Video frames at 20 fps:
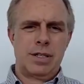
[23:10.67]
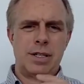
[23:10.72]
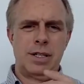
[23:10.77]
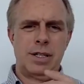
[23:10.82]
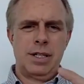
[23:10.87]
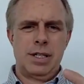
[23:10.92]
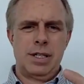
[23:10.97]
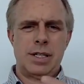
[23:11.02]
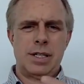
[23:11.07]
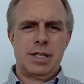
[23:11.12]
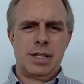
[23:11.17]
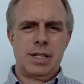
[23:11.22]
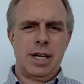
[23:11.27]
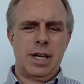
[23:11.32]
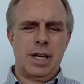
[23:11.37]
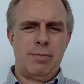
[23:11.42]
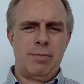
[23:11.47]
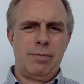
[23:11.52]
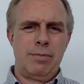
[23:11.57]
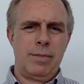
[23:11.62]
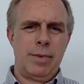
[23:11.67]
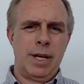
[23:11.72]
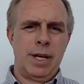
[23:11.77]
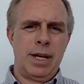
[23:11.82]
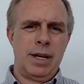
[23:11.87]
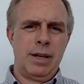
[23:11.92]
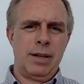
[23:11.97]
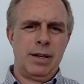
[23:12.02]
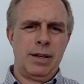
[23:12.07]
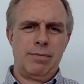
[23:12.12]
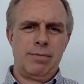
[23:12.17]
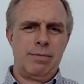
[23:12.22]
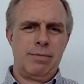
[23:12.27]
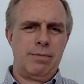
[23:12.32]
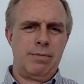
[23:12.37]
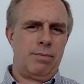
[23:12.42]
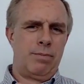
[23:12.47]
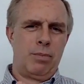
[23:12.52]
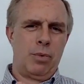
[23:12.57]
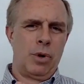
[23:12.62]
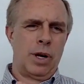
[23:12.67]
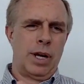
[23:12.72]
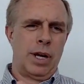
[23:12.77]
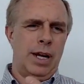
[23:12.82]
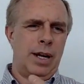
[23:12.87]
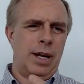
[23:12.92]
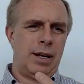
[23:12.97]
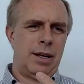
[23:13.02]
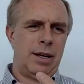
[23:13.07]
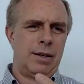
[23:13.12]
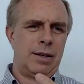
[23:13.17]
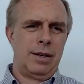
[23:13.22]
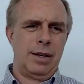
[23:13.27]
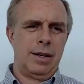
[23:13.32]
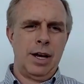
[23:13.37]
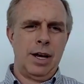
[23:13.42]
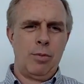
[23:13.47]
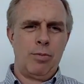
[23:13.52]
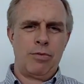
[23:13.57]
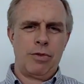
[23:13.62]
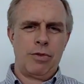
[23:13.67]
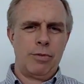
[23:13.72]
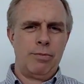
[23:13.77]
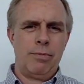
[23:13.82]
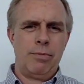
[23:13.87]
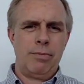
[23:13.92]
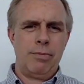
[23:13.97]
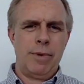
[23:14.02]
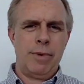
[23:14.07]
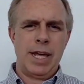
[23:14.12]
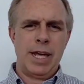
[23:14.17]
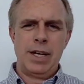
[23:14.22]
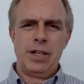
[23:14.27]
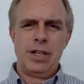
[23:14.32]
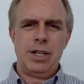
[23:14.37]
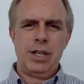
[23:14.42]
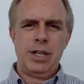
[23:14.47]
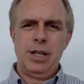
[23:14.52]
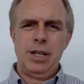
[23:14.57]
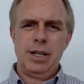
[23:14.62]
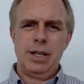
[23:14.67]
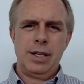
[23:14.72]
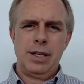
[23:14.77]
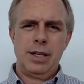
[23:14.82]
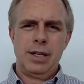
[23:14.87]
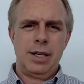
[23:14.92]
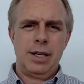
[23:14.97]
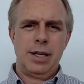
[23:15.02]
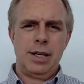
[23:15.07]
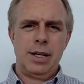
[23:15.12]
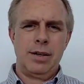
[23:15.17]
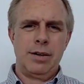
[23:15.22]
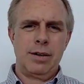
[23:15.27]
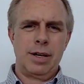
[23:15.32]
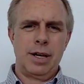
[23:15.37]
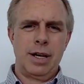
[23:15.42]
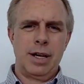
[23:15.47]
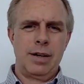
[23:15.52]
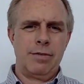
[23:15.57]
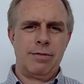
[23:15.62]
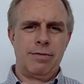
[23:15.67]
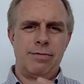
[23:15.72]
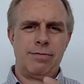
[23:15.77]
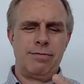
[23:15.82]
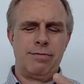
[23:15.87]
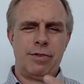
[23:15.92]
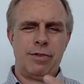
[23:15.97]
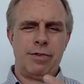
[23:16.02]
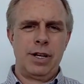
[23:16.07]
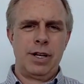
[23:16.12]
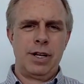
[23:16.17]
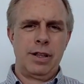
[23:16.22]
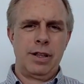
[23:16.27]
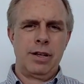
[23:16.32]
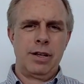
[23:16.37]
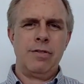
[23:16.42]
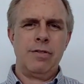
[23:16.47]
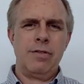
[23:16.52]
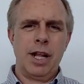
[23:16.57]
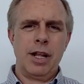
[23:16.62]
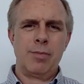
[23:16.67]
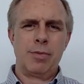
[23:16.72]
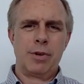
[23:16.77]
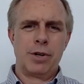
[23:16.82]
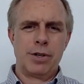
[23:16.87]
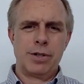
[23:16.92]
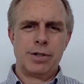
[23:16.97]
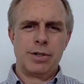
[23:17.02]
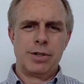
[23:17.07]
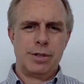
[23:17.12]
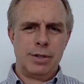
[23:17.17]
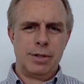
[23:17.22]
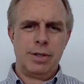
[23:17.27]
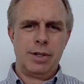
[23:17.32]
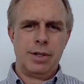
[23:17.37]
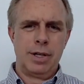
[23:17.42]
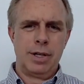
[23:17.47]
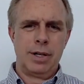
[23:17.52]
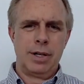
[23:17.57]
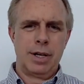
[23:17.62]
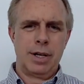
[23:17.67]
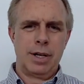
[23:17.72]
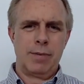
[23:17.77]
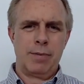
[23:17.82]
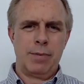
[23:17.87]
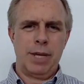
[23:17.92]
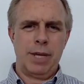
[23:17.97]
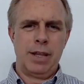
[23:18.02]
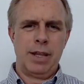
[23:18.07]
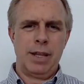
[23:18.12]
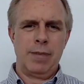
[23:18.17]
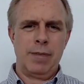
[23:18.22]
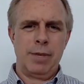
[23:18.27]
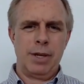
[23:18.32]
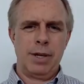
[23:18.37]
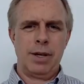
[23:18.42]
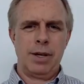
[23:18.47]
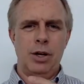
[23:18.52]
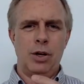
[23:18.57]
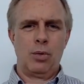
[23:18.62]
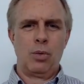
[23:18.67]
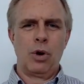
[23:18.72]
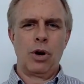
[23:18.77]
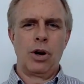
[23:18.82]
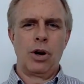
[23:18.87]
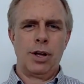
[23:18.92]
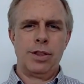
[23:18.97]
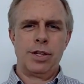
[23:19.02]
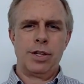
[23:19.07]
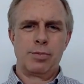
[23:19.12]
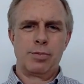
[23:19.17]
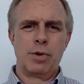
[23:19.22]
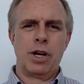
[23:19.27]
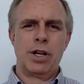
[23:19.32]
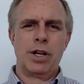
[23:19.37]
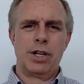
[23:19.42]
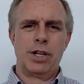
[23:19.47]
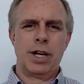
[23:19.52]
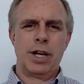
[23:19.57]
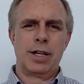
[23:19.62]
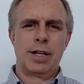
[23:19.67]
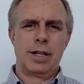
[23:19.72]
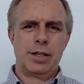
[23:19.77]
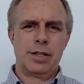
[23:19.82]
This is we're getting help from Medici, kind of funding the developers and kind of paying them to work on this project.